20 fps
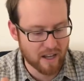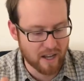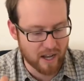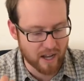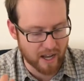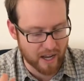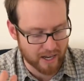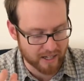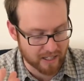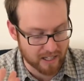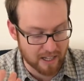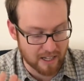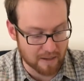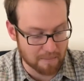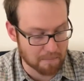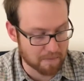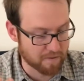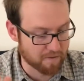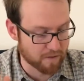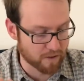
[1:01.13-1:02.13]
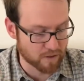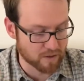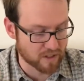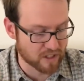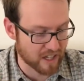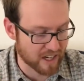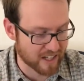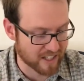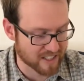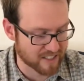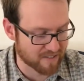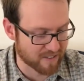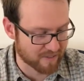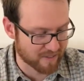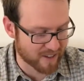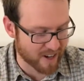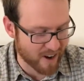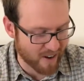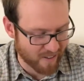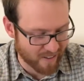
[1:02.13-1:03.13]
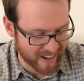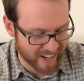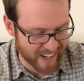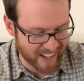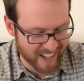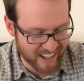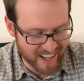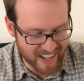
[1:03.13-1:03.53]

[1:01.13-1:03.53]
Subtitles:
I keep food chunks from going